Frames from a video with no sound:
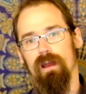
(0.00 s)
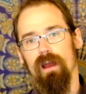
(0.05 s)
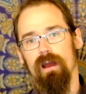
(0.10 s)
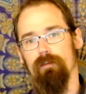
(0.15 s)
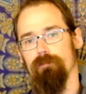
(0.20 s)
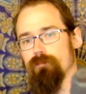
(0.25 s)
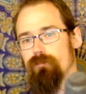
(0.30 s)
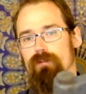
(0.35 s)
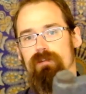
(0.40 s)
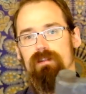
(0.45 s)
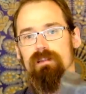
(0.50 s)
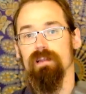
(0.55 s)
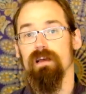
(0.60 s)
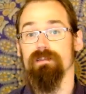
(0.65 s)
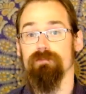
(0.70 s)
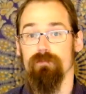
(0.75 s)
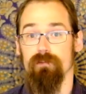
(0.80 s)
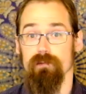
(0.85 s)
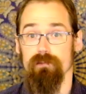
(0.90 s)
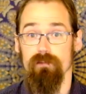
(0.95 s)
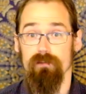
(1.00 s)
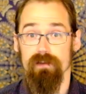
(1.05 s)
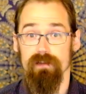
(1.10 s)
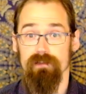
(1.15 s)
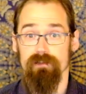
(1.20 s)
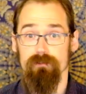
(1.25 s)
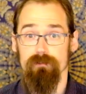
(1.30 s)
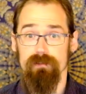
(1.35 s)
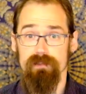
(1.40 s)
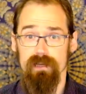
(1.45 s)
for it to last very long in
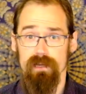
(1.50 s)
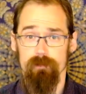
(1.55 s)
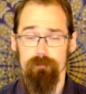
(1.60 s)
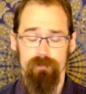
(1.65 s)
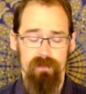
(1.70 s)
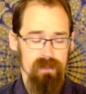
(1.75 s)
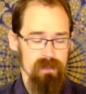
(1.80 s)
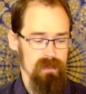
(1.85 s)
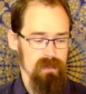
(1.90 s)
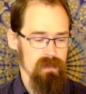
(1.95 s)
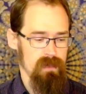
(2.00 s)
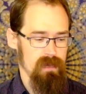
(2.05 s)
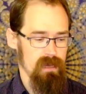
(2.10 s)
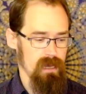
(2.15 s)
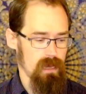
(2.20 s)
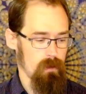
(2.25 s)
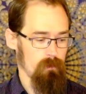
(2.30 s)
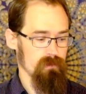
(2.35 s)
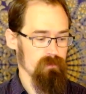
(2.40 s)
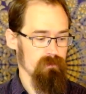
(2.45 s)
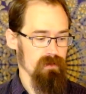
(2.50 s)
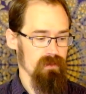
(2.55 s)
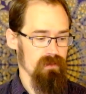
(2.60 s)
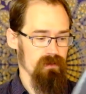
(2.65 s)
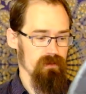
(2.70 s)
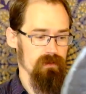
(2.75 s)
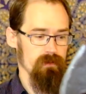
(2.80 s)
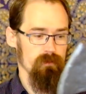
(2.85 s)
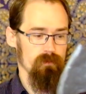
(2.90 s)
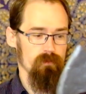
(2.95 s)
doing that. Some
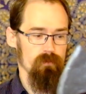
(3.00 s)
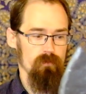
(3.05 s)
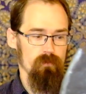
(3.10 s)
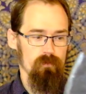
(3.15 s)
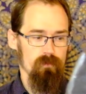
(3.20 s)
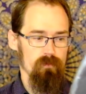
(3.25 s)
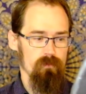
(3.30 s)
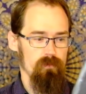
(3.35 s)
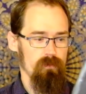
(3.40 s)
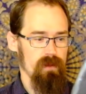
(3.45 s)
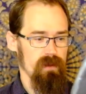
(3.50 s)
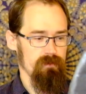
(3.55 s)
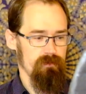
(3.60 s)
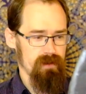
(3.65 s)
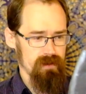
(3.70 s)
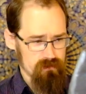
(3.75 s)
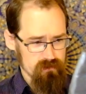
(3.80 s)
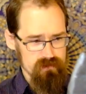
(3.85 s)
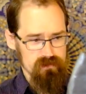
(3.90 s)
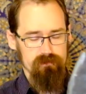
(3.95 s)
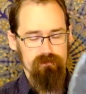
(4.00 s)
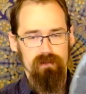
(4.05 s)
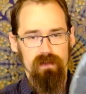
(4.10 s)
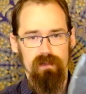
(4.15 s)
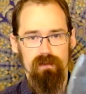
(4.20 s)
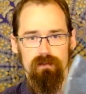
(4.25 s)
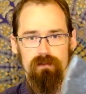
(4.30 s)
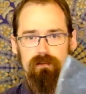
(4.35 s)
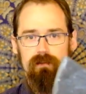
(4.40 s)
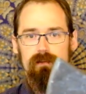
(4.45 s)
other manufacturers have
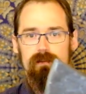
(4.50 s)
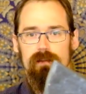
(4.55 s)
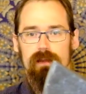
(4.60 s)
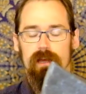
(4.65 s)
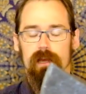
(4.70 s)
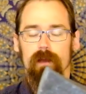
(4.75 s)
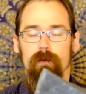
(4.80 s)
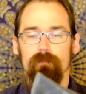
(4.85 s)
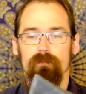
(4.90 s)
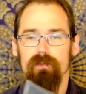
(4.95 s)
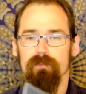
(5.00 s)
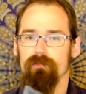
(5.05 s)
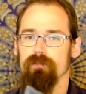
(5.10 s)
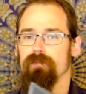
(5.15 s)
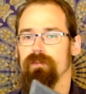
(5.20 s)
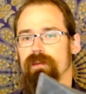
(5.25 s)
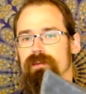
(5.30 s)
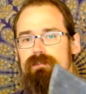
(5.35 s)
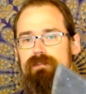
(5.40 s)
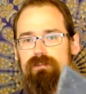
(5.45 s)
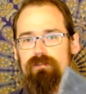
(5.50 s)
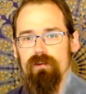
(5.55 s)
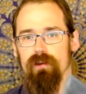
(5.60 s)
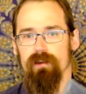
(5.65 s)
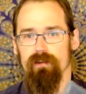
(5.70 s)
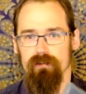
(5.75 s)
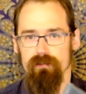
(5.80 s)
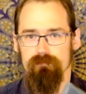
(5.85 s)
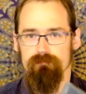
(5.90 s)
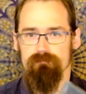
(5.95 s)
done different things to try
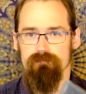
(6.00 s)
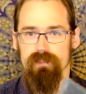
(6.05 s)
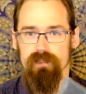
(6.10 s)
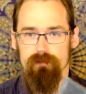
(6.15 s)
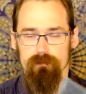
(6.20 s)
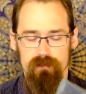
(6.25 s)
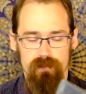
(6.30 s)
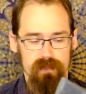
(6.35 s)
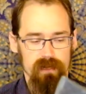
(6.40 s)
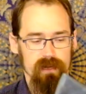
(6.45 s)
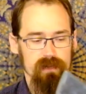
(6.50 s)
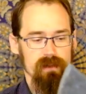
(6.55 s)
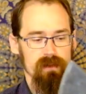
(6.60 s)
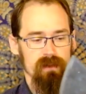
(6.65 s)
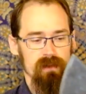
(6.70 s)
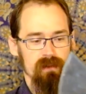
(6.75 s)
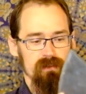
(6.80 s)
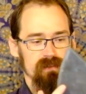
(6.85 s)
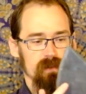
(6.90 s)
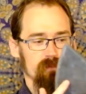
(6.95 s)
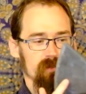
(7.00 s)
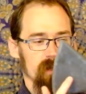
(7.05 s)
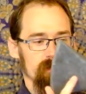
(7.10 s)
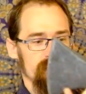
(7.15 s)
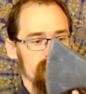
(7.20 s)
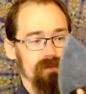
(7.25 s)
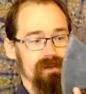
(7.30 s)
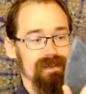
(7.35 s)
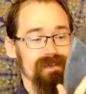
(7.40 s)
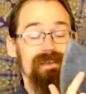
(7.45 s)
to deal with that. Sometimes
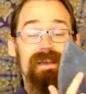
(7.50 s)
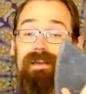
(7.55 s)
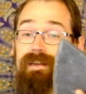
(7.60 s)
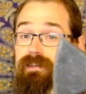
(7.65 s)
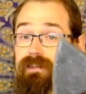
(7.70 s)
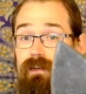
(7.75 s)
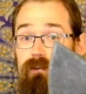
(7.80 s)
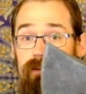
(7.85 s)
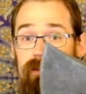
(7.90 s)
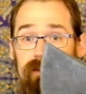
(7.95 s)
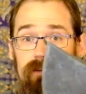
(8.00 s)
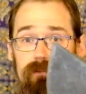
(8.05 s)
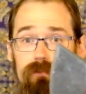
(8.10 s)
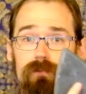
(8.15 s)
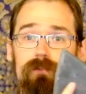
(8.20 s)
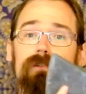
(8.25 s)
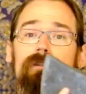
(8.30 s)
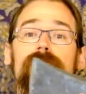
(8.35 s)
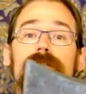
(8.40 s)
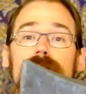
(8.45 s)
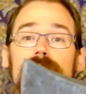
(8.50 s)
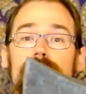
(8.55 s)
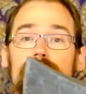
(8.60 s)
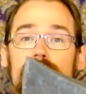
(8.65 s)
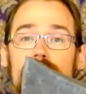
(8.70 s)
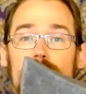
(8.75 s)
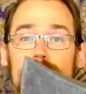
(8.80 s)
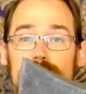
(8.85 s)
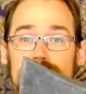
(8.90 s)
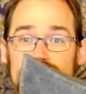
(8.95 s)
having a secondary core
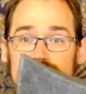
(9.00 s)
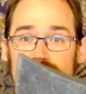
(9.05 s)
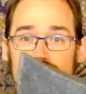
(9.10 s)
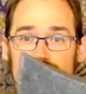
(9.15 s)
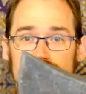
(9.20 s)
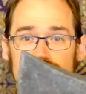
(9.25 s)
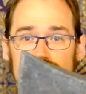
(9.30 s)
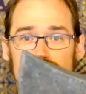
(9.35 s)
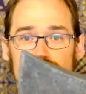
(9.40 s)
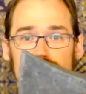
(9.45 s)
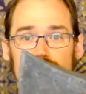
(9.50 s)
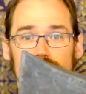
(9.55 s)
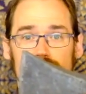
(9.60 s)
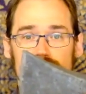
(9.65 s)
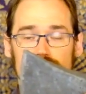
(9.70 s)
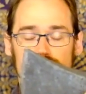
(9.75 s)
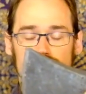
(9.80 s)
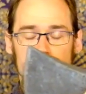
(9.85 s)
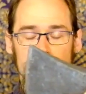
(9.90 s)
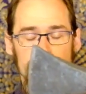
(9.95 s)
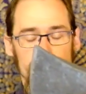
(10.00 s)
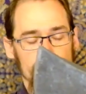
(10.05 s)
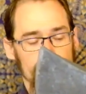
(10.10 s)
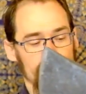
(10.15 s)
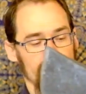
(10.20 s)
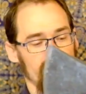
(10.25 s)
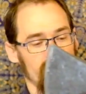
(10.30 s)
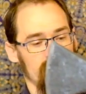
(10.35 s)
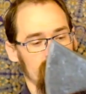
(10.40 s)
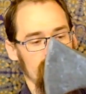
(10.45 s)
that's attached to the main core,
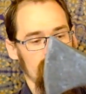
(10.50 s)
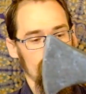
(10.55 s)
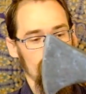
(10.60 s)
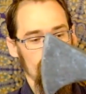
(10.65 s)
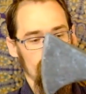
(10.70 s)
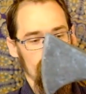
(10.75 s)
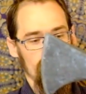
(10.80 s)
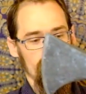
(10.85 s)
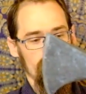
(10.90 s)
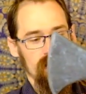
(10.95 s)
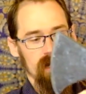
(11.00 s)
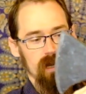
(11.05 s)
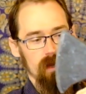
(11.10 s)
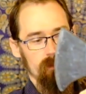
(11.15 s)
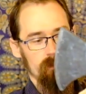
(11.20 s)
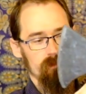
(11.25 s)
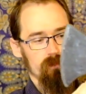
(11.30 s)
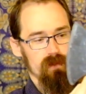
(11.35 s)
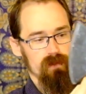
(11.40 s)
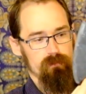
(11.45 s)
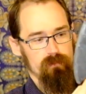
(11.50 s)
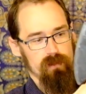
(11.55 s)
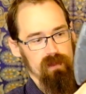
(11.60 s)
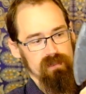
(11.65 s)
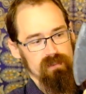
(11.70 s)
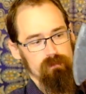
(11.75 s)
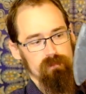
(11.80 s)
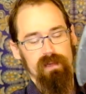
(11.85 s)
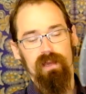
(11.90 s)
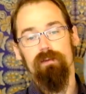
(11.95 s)
or applying
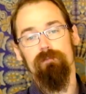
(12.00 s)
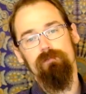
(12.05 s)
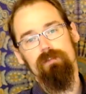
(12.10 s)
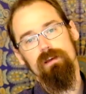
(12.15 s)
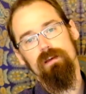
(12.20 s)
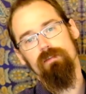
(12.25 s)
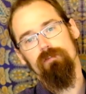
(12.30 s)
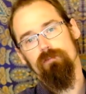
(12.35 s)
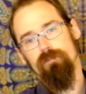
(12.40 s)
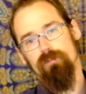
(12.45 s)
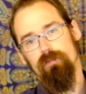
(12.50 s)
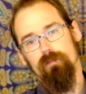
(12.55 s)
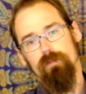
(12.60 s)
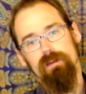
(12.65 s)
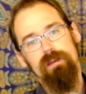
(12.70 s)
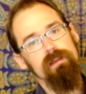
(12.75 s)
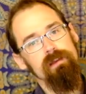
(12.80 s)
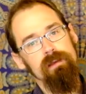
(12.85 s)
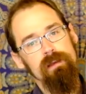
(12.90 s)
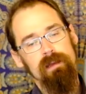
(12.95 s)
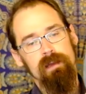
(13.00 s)
some Kevlar through the beard.